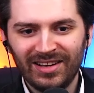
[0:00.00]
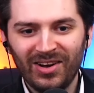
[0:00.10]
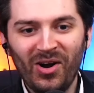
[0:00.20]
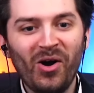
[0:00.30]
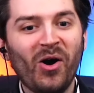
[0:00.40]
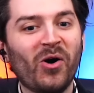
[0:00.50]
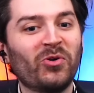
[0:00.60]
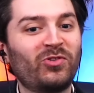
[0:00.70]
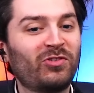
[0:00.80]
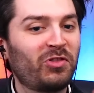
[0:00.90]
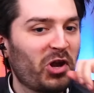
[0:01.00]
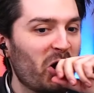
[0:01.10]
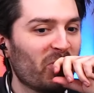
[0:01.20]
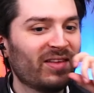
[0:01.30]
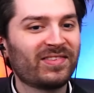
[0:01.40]
Oh, just
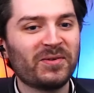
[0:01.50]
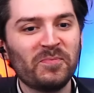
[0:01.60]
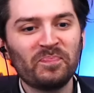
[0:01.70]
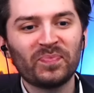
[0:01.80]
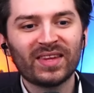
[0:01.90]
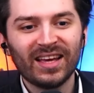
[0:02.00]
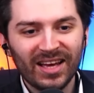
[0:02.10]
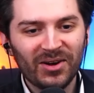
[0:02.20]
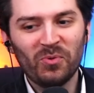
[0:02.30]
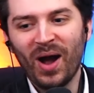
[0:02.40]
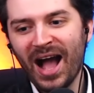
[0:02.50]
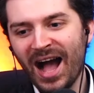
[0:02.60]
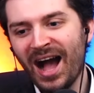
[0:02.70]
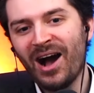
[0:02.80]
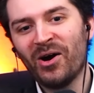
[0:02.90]
throw it.
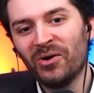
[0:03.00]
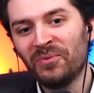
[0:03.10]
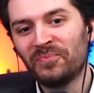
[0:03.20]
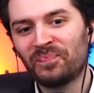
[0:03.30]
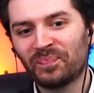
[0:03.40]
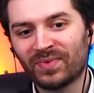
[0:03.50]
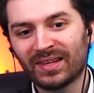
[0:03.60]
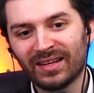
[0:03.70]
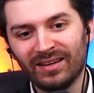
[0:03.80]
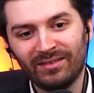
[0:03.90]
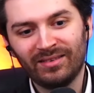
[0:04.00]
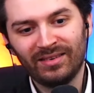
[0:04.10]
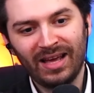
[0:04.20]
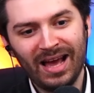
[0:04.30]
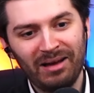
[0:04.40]
Wow.
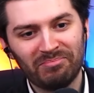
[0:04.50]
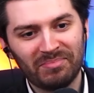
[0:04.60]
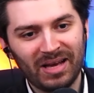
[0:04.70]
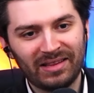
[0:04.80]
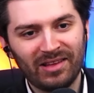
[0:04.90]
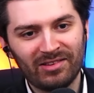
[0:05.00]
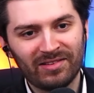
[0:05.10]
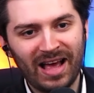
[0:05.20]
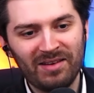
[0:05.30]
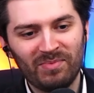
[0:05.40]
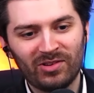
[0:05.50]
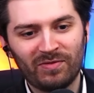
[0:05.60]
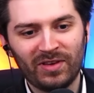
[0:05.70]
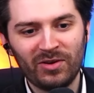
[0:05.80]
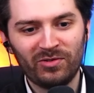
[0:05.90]
Yeah, it doesn't have much of a
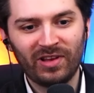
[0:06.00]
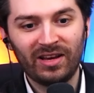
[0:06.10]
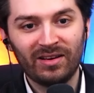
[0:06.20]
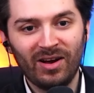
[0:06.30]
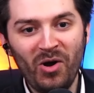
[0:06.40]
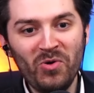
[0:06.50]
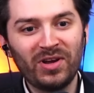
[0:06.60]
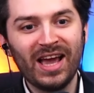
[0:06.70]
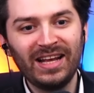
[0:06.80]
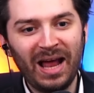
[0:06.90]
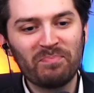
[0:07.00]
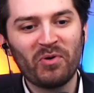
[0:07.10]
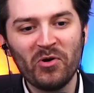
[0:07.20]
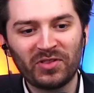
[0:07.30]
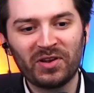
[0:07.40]
use. Okay, that
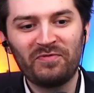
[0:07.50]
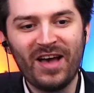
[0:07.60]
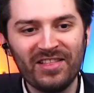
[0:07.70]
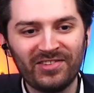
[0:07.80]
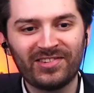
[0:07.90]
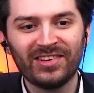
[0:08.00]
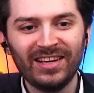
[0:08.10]
broke the defense.